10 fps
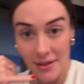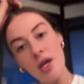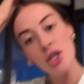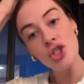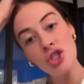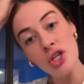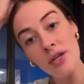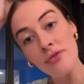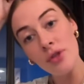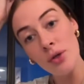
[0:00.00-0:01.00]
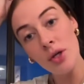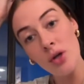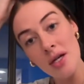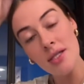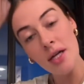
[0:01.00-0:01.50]
And she flew
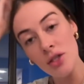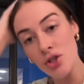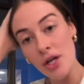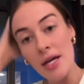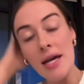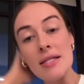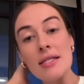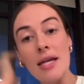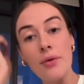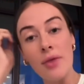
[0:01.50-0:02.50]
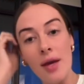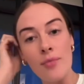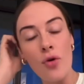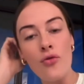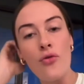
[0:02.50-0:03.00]
across the country and stayed with
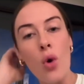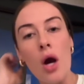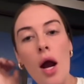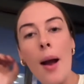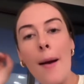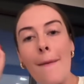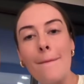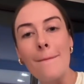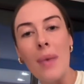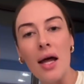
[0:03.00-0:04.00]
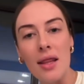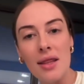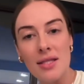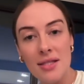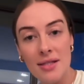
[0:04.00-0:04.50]
him for
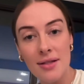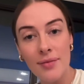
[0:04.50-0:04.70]
months